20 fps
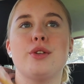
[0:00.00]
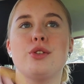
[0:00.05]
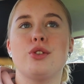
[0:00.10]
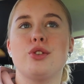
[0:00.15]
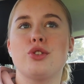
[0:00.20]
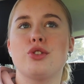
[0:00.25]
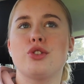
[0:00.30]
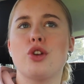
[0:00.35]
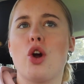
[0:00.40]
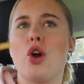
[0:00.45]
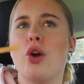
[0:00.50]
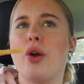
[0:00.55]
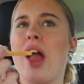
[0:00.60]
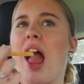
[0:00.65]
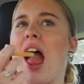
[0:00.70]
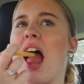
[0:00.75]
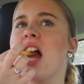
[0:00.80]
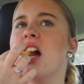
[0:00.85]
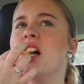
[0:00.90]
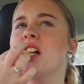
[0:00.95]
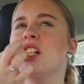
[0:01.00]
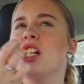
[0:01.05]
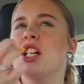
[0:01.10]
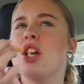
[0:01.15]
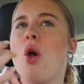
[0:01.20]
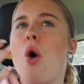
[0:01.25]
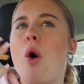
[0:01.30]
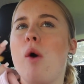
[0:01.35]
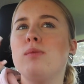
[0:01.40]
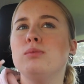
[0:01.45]
So
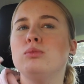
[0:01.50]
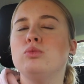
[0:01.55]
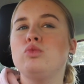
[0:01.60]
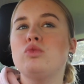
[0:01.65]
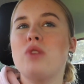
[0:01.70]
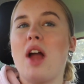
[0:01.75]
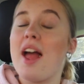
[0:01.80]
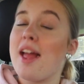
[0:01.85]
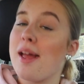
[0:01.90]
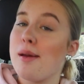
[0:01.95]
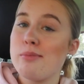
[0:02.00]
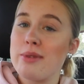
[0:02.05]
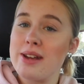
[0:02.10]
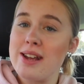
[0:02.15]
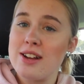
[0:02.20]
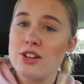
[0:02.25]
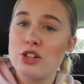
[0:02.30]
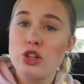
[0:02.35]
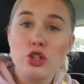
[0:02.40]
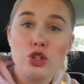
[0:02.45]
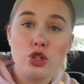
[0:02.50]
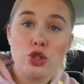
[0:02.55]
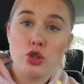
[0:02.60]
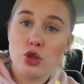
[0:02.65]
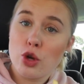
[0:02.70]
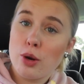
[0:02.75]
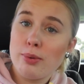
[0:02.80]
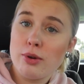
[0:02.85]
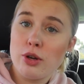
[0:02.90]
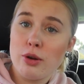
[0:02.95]
I am being
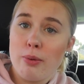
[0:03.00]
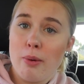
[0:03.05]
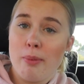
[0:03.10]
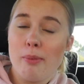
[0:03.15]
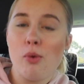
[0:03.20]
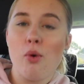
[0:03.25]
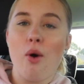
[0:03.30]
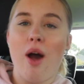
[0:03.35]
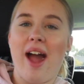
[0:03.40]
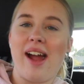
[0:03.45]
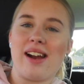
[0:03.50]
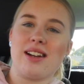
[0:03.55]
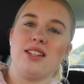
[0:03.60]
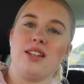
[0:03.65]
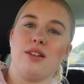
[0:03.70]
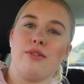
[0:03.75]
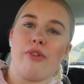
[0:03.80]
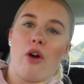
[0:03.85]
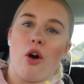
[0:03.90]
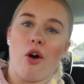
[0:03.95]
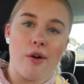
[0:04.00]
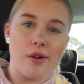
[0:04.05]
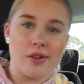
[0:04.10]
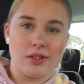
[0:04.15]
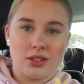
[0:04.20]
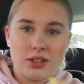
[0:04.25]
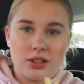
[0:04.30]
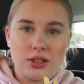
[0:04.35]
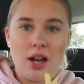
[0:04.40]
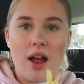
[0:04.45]
super duper more active
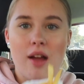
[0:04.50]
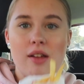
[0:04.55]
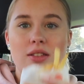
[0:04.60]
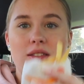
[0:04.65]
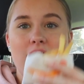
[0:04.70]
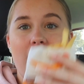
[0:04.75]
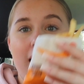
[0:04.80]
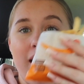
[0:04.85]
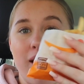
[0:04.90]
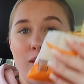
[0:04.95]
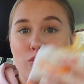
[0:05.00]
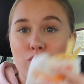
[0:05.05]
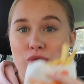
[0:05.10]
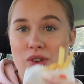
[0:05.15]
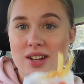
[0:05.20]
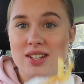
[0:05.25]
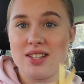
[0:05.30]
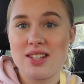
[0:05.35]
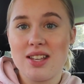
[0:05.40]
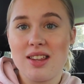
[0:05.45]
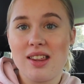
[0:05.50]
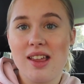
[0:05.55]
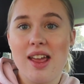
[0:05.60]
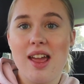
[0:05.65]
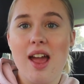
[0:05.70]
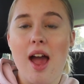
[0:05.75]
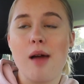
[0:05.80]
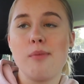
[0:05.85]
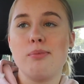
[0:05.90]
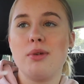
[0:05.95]
on there
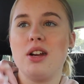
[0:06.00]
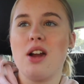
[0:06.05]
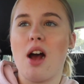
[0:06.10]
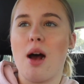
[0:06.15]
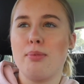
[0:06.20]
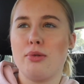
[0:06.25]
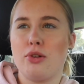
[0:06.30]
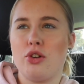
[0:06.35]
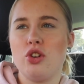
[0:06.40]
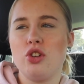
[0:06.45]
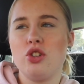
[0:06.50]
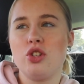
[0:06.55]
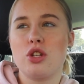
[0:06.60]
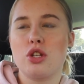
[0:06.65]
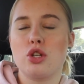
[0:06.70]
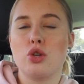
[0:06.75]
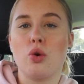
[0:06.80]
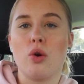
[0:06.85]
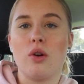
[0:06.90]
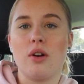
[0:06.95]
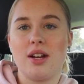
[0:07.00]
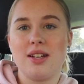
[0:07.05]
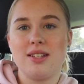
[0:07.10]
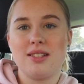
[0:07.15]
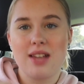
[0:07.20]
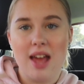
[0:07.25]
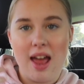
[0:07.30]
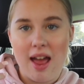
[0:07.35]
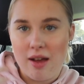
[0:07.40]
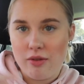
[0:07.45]
recently. I've been uploading
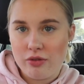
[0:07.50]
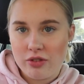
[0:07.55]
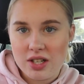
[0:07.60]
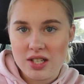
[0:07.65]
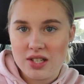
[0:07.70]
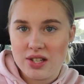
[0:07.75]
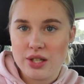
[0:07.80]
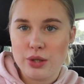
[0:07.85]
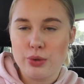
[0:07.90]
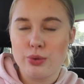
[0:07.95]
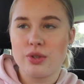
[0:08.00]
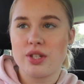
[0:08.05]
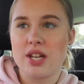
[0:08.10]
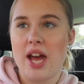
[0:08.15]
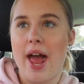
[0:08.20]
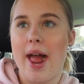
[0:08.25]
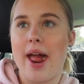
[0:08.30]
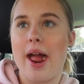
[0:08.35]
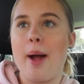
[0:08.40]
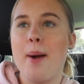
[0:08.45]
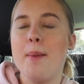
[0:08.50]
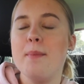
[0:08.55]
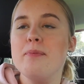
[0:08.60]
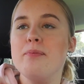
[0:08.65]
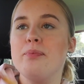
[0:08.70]
stories every single day.